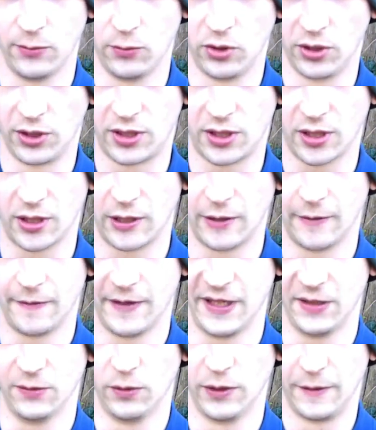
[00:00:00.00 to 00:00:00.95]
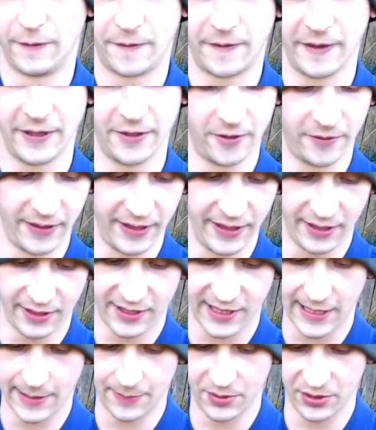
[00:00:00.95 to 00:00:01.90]
wood carving, wood feathering
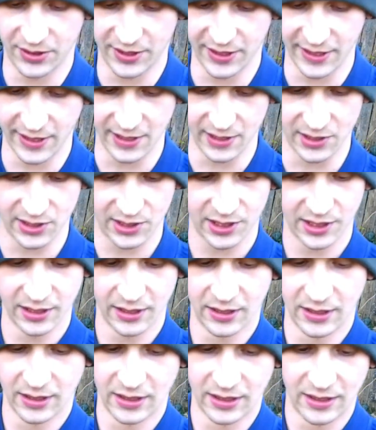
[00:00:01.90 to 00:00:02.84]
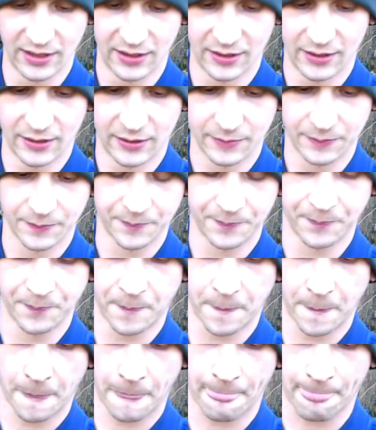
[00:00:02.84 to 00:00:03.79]
type of things.
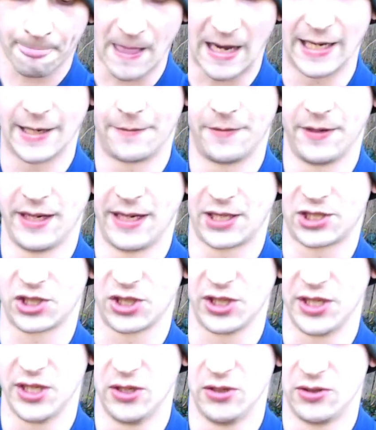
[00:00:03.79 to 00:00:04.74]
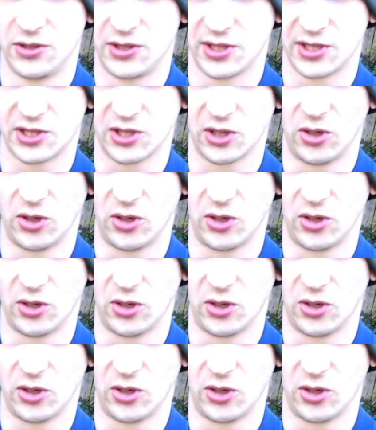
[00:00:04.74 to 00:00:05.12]
I haven't actually used this a